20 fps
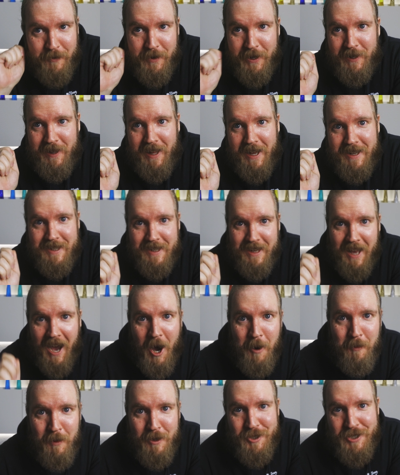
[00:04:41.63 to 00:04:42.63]
realizing
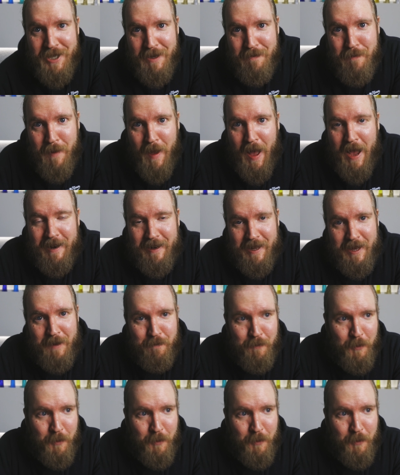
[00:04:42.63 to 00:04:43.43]
how much impact he